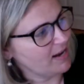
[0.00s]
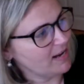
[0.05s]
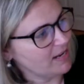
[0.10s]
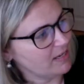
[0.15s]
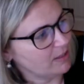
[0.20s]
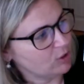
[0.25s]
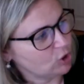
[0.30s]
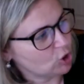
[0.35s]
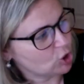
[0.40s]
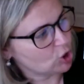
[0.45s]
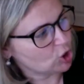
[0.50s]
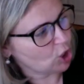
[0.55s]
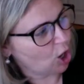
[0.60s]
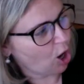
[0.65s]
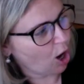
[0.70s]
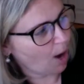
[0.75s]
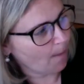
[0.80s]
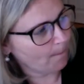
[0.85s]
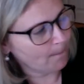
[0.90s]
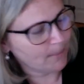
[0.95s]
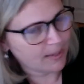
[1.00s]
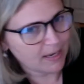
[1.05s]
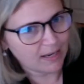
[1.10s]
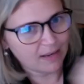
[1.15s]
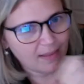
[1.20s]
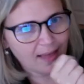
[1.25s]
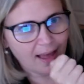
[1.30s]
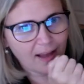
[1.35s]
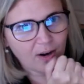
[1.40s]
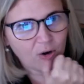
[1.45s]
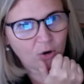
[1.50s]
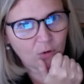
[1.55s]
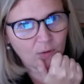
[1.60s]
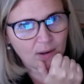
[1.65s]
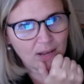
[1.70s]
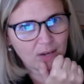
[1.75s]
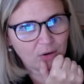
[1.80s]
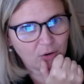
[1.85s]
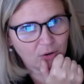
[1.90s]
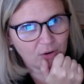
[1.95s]
He's chomping that
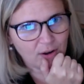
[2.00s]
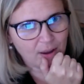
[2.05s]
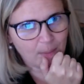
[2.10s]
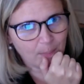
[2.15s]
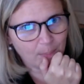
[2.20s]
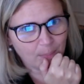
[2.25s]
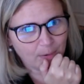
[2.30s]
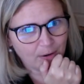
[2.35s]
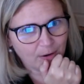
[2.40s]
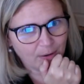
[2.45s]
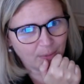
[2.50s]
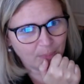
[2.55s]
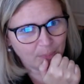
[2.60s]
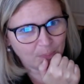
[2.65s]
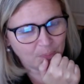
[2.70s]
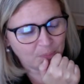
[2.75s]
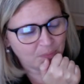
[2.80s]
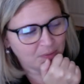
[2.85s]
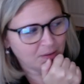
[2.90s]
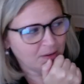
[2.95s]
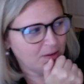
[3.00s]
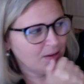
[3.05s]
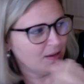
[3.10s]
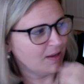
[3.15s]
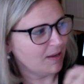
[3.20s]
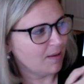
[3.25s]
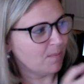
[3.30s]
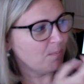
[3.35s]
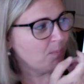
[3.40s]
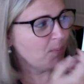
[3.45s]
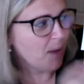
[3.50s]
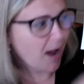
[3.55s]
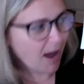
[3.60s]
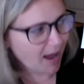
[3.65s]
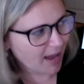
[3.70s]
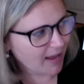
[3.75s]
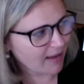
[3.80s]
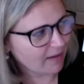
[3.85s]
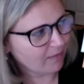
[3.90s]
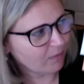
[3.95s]
greater number.
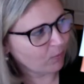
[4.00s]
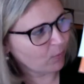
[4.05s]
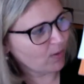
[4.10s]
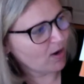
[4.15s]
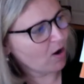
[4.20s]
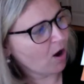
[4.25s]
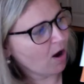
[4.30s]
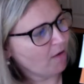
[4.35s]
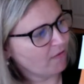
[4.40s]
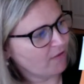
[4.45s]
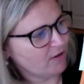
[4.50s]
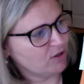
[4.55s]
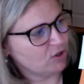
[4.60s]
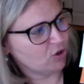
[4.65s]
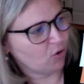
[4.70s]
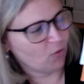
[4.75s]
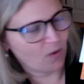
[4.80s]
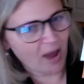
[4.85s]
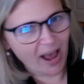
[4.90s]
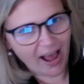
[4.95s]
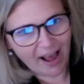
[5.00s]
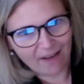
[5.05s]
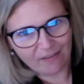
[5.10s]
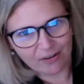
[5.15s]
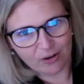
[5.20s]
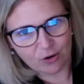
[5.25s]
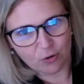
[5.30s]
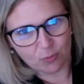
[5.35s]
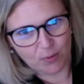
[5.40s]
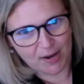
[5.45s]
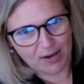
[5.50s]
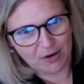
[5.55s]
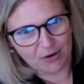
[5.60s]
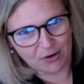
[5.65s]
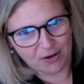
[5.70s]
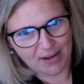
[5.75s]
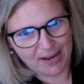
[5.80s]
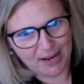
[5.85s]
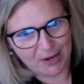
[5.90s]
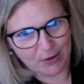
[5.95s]
But we often don't have a greater
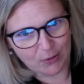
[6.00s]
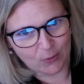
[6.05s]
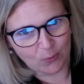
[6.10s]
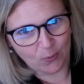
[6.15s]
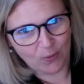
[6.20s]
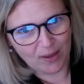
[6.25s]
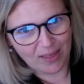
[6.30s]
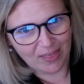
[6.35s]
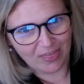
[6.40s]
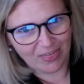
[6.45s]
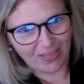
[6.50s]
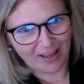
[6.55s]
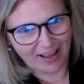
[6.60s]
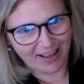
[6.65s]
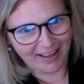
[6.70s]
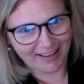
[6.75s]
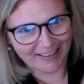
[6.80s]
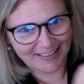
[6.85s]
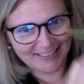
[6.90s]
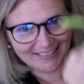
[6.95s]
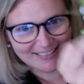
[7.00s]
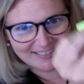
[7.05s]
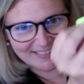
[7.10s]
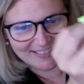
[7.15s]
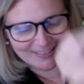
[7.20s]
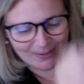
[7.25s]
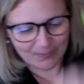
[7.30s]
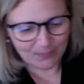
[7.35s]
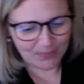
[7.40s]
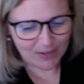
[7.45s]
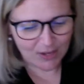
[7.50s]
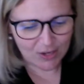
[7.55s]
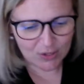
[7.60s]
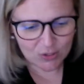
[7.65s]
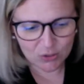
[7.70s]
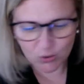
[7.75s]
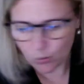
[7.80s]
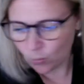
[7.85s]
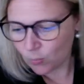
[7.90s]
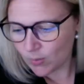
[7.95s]
gator with us,
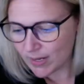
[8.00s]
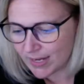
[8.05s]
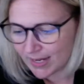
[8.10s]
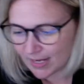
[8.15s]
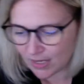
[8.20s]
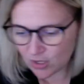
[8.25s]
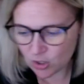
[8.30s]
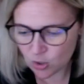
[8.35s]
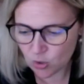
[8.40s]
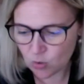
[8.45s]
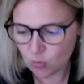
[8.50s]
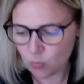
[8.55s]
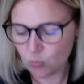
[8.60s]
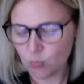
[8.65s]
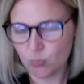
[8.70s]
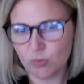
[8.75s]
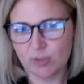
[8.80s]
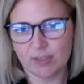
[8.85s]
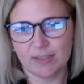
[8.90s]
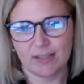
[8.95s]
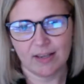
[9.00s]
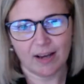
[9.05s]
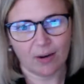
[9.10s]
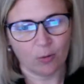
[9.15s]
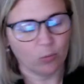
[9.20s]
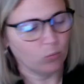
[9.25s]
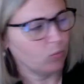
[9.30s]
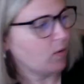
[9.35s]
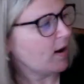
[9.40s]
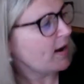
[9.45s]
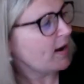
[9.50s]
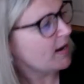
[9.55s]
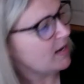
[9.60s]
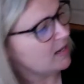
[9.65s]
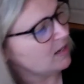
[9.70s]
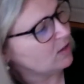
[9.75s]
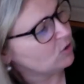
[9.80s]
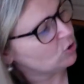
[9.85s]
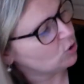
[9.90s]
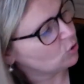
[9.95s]
so we can use a
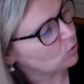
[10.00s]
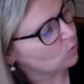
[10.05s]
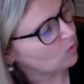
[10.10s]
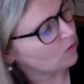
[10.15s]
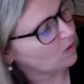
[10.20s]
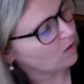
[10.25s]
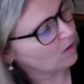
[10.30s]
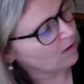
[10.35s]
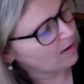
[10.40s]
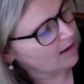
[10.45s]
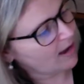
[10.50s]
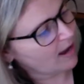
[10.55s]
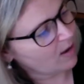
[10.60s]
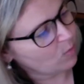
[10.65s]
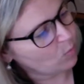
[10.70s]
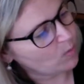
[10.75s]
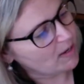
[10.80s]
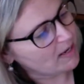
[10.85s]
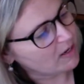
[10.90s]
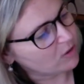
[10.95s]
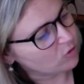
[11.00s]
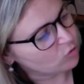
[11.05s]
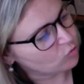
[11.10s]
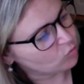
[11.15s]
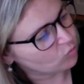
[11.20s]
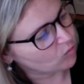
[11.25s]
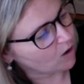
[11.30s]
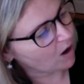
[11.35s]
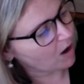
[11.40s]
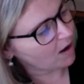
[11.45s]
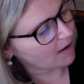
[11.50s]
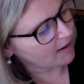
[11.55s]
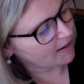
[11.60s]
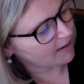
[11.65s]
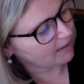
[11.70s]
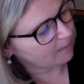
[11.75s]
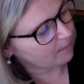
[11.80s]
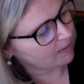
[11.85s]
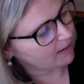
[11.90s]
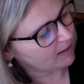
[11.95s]
writing tool and we can draw
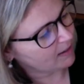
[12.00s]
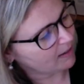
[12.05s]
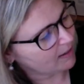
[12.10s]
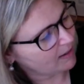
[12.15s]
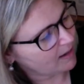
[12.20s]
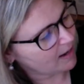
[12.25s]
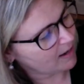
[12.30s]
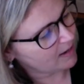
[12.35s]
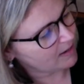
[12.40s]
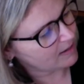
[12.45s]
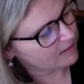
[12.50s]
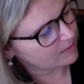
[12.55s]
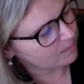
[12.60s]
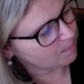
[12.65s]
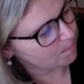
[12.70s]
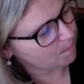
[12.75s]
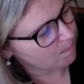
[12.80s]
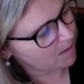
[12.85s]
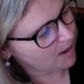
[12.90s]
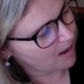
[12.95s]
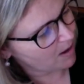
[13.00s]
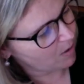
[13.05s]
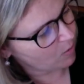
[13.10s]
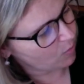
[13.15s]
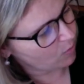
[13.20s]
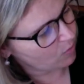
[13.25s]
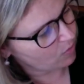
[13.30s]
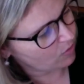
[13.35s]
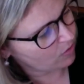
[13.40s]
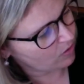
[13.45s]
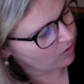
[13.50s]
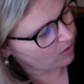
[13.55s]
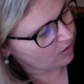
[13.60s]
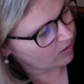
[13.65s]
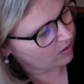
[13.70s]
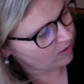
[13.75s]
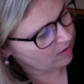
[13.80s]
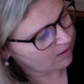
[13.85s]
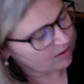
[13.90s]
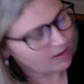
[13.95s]
him in, and his mouth
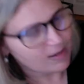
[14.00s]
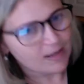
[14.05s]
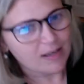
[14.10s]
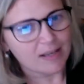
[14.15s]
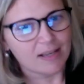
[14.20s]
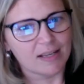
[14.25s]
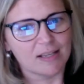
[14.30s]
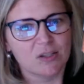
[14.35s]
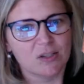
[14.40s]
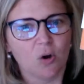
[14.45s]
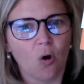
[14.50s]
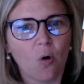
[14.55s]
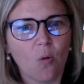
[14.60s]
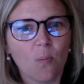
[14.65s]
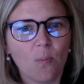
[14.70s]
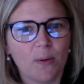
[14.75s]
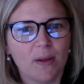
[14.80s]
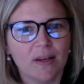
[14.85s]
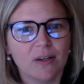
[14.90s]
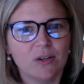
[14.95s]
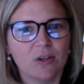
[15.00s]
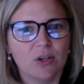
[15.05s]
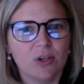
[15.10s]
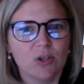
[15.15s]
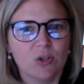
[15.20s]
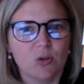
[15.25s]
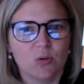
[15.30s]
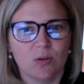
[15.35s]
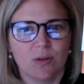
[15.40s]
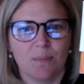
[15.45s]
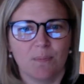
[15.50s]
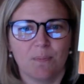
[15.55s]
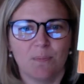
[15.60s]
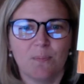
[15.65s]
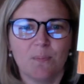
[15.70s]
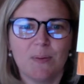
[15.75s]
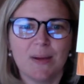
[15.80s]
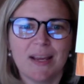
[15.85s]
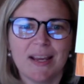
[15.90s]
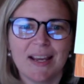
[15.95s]
is open to the
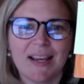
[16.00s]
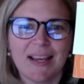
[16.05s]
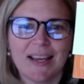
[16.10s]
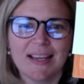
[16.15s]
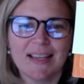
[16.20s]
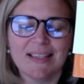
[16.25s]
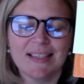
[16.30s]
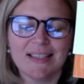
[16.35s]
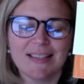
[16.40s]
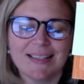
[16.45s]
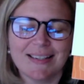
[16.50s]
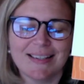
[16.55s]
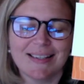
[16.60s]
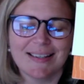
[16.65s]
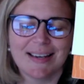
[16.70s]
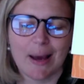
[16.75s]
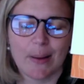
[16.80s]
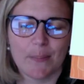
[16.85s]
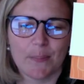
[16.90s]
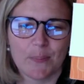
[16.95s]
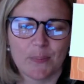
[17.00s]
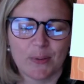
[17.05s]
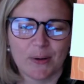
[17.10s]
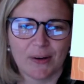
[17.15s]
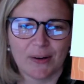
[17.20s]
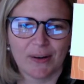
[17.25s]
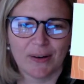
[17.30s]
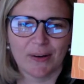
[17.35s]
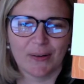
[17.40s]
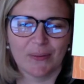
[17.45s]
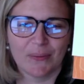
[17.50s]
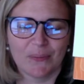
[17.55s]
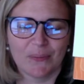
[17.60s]
biggest number.